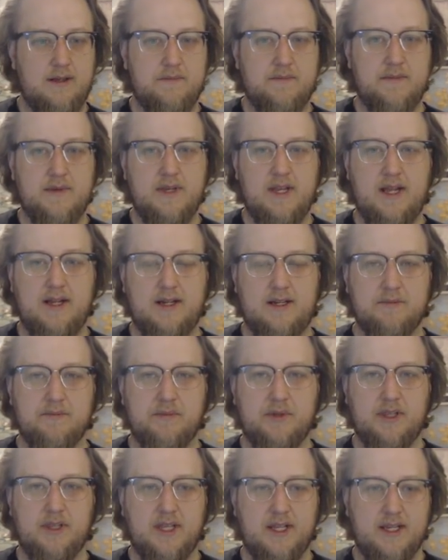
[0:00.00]
not
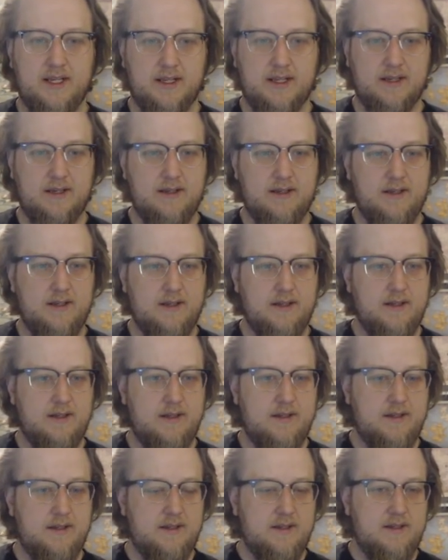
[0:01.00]
complaining.
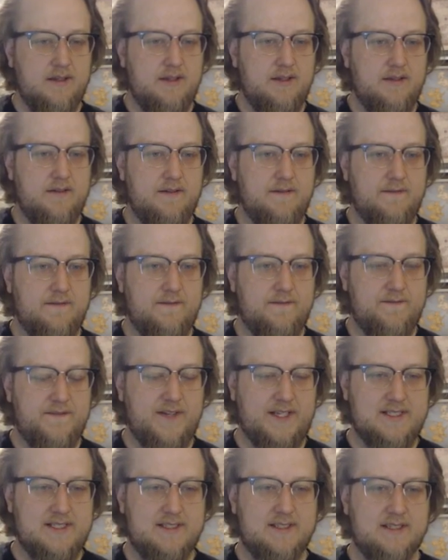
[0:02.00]

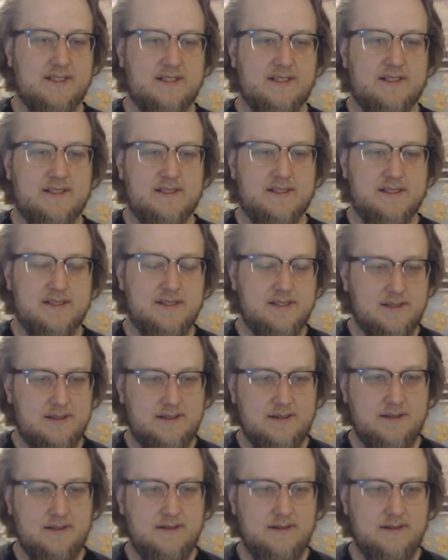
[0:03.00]
Fixins.